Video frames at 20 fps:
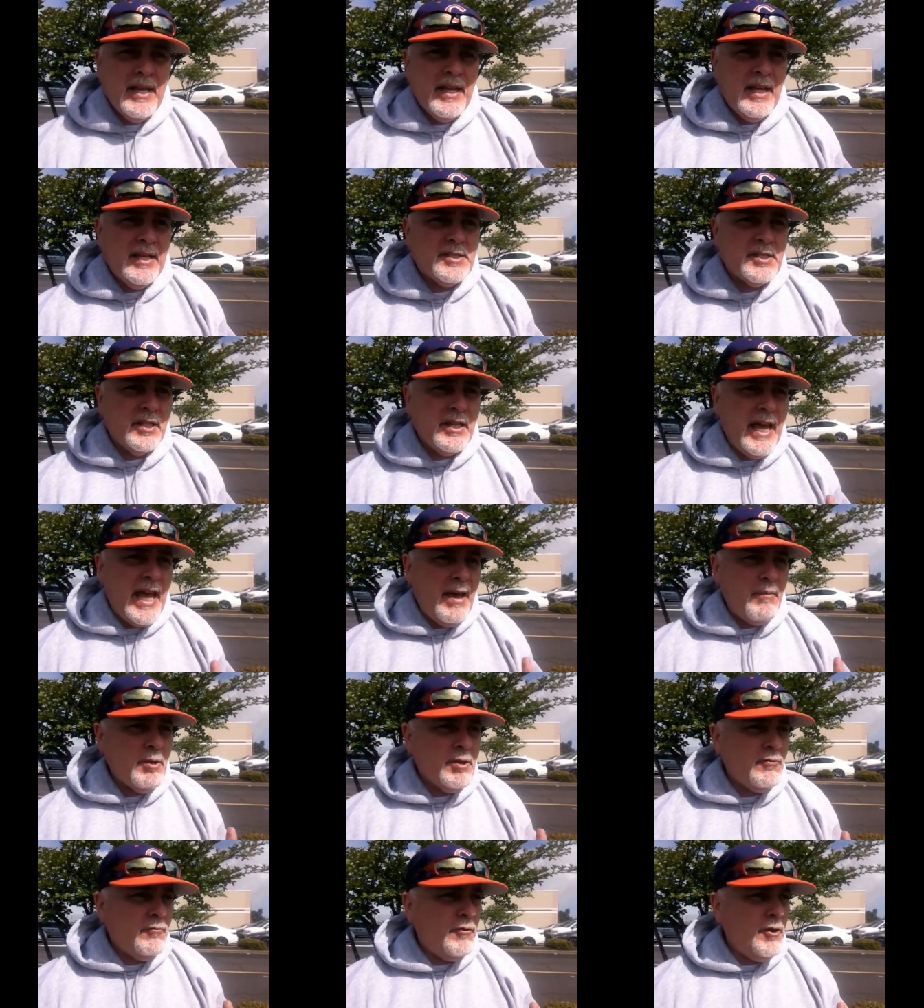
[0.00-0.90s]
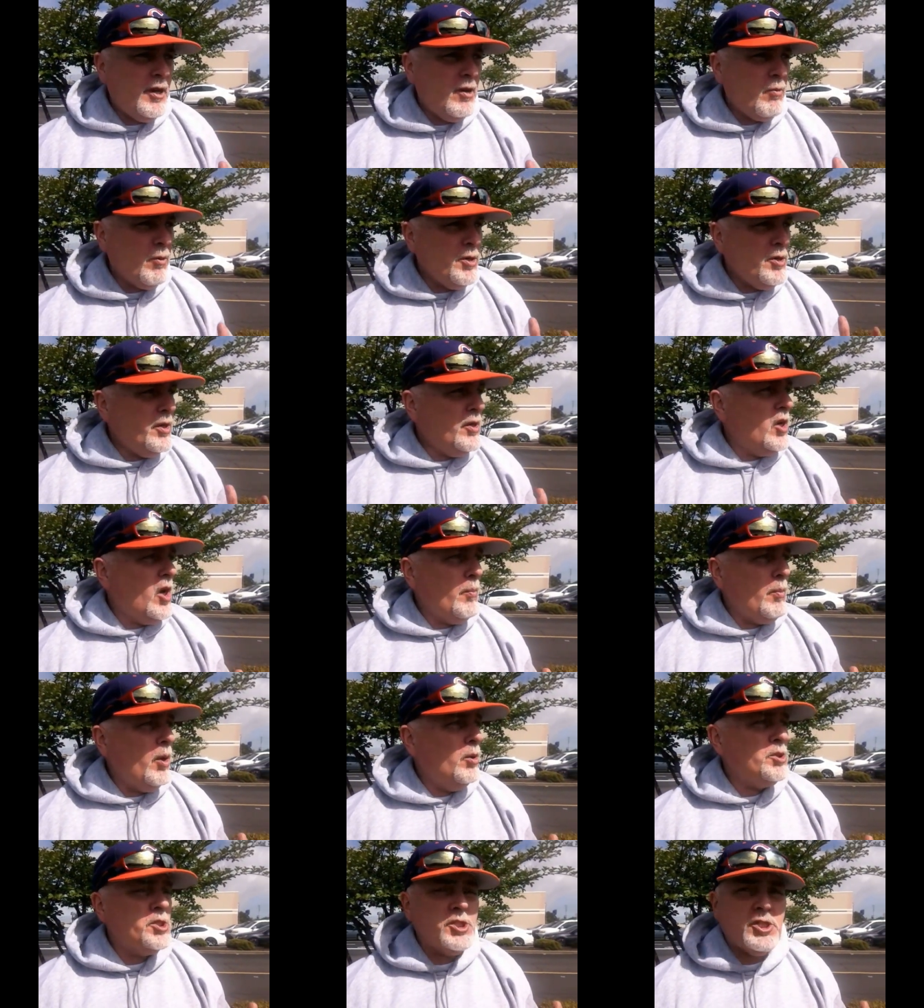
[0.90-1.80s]
It's an atmosphere where you can
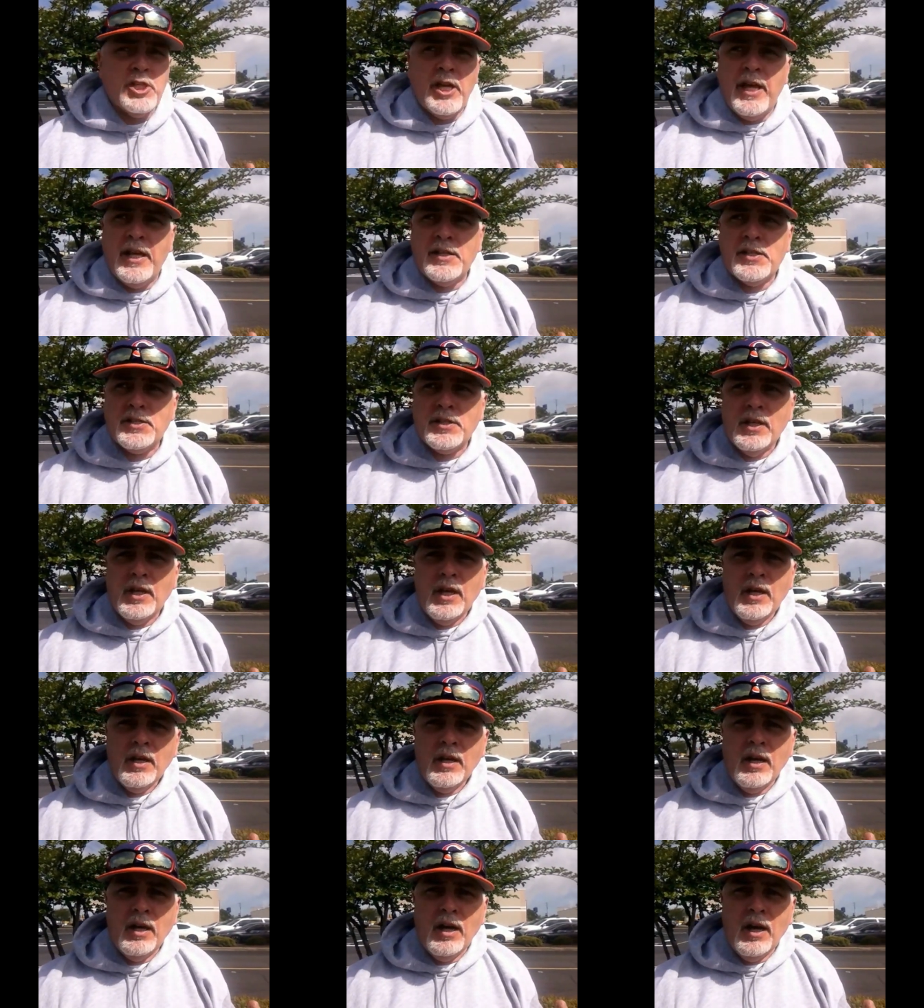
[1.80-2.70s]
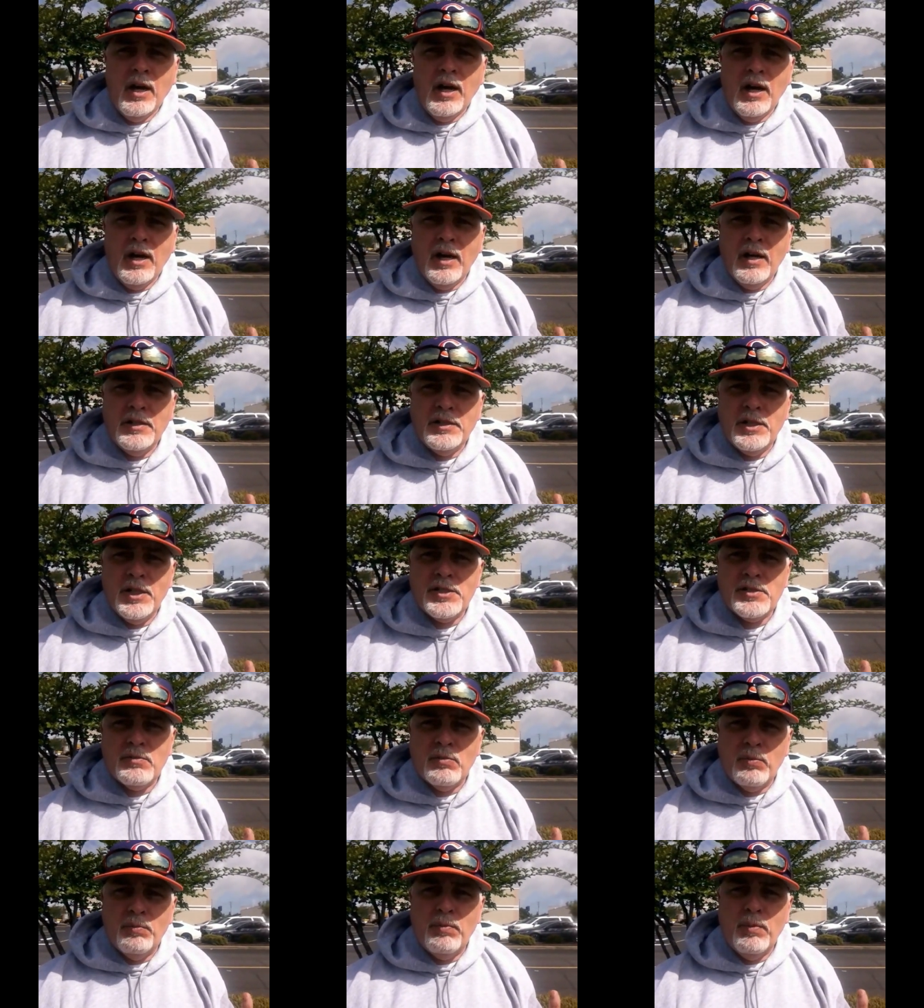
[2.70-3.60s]
almost sense uh, uh,
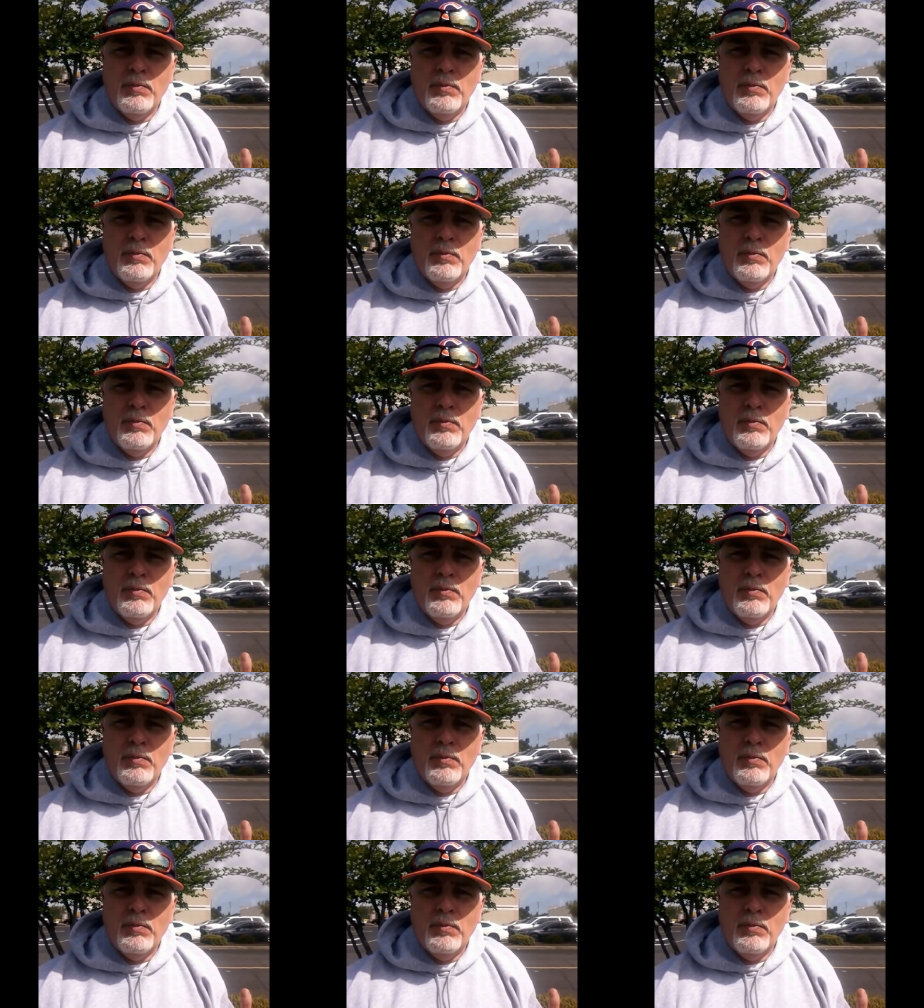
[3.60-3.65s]
just